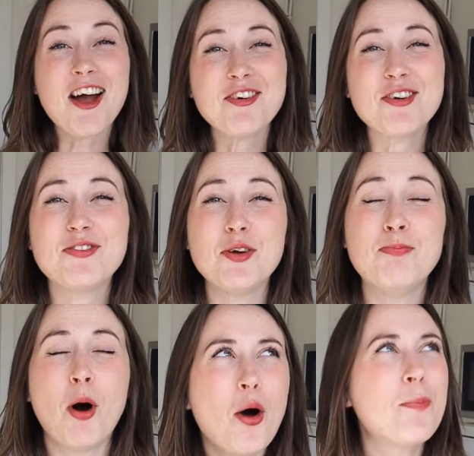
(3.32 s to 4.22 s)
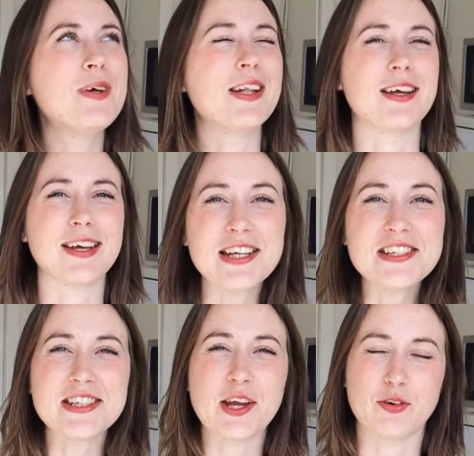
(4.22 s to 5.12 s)
I review popular
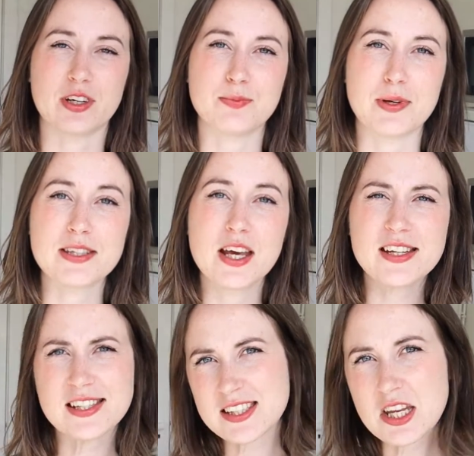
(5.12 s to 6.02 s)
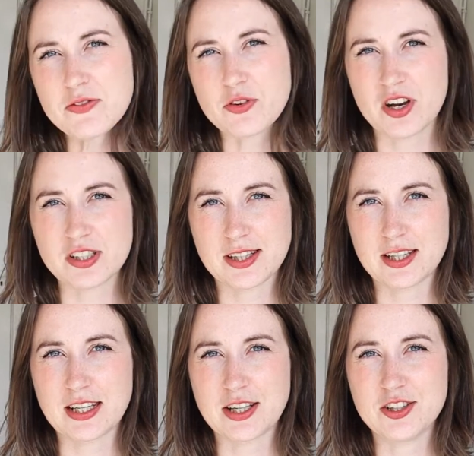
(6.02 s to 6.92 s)
internet recipes to see if they're
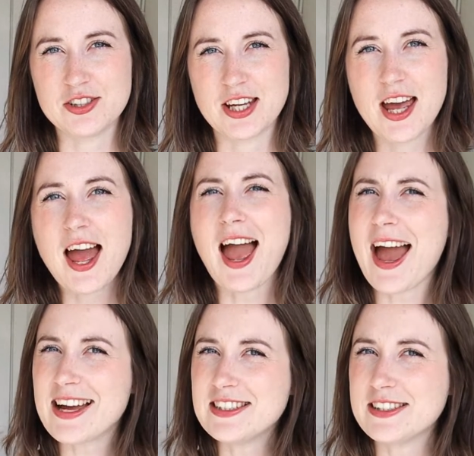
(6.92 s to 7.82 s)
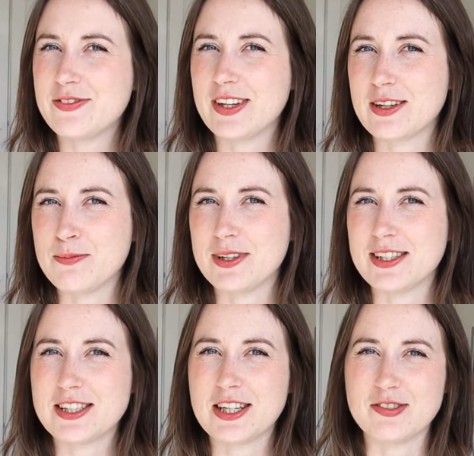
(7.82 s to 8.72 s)
actually any good and if they can be
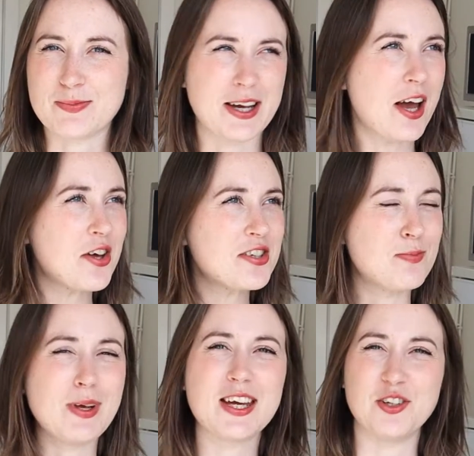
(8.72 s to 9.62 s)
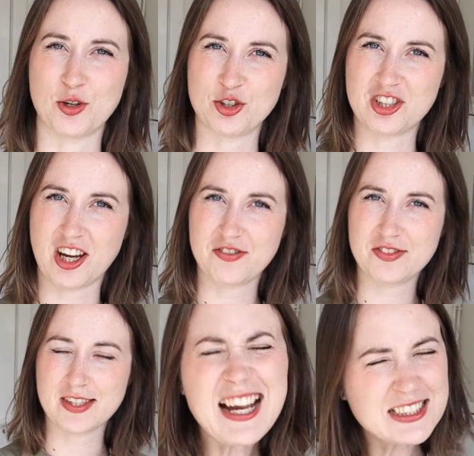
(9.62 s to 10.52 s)
achieved by us mere
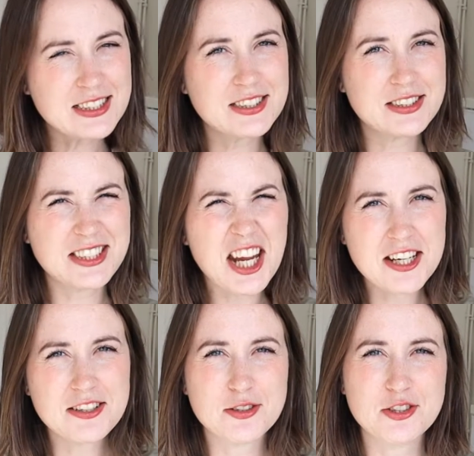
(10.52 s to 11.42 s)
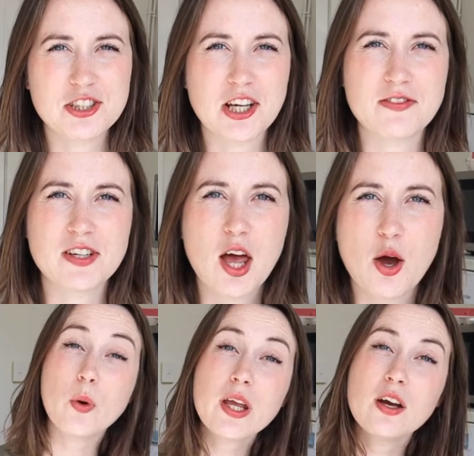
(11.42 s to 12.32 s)
non-chefs. And today, non-chefs,
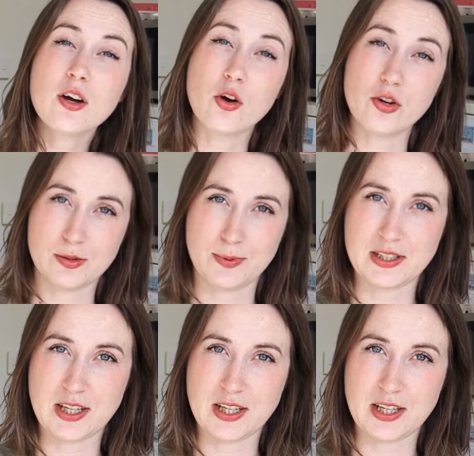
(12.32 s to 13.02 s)
we are going to be